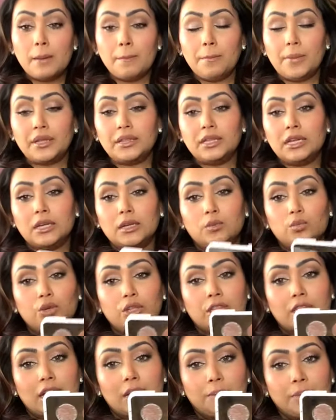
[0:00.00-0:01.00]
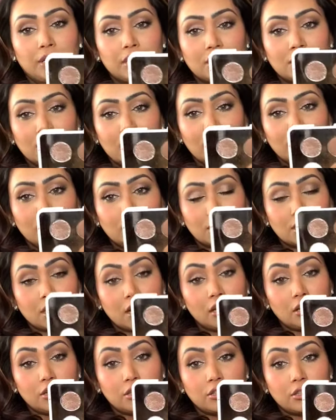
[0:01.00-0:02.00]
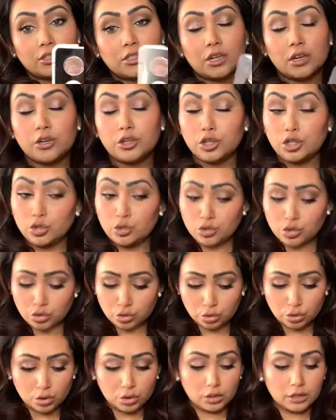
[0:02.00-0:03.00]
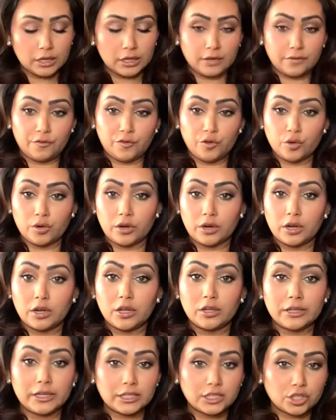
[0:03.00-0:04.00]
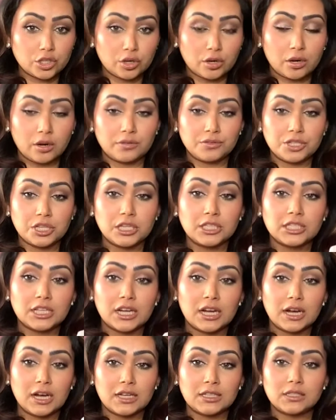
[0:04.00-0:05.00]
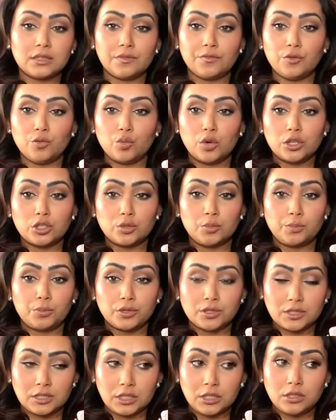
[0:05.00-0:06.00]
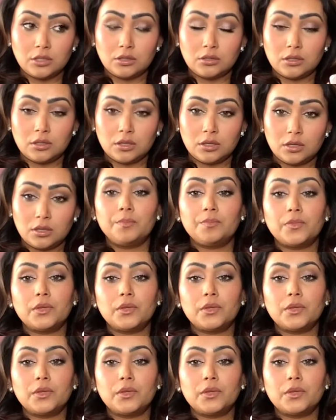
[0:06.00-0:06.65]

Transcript: But then with that being said, these colors are neutral. And if you're a collector of Chantecaille's, if you want to proceed the